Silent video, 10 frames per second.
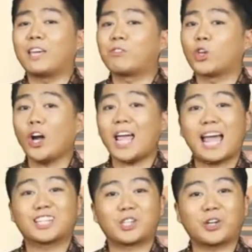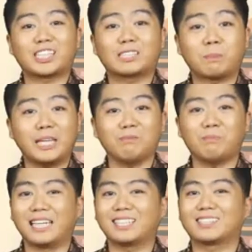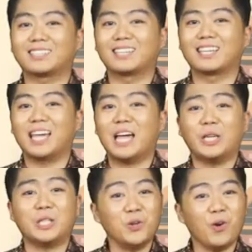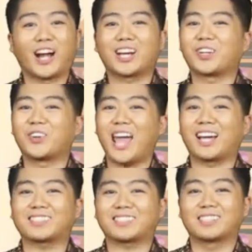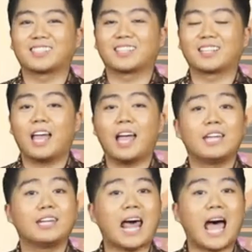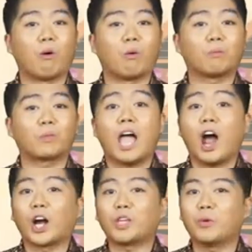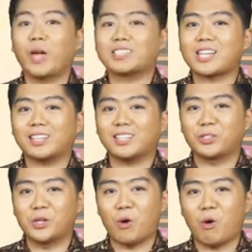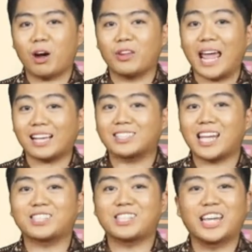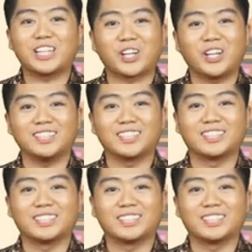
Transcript: If your answer is pinpeat, you are correct. Now, are you excited to know our next destination?